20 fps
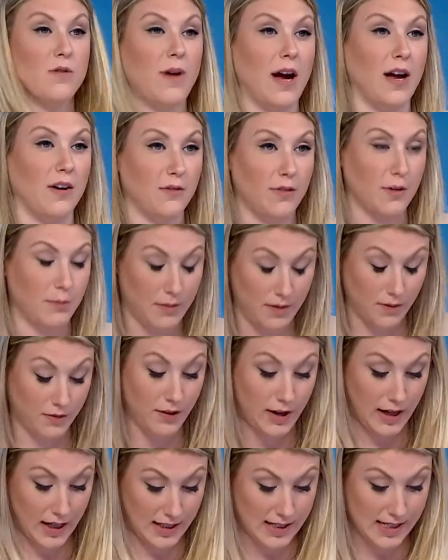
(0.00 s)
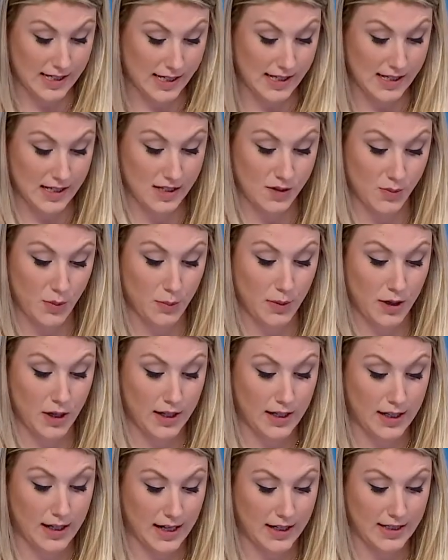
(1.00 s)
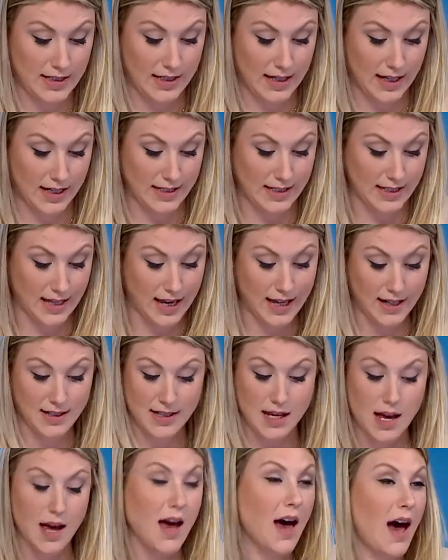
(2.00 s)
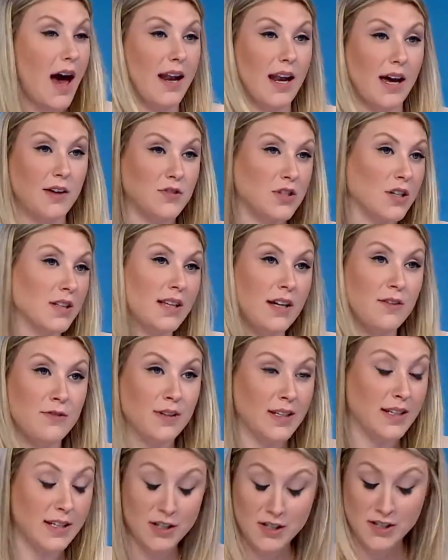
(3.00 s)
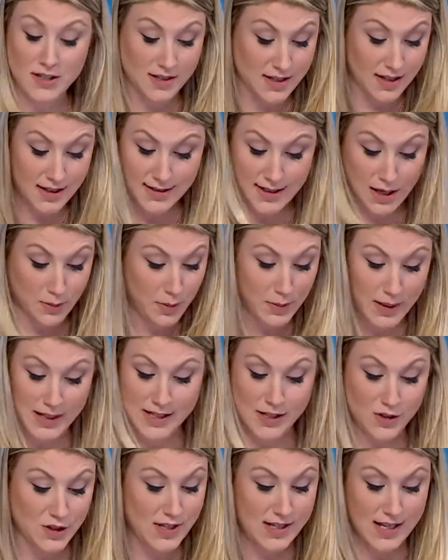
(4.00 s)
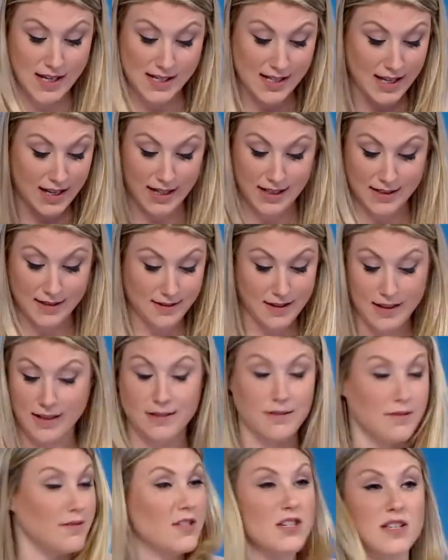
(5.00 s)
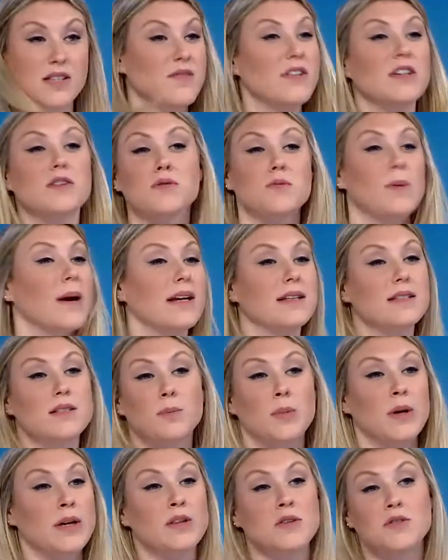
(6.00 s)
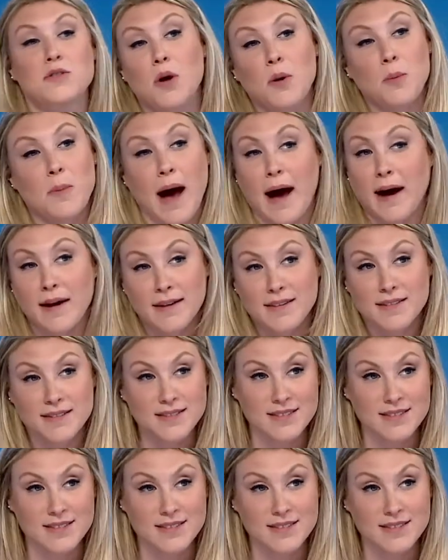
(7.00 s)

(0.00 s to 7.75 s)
It ran for 8 seasons, premiering in 1998. And after 11 years, Deborah Messing just says that it just feels right to bring the show back.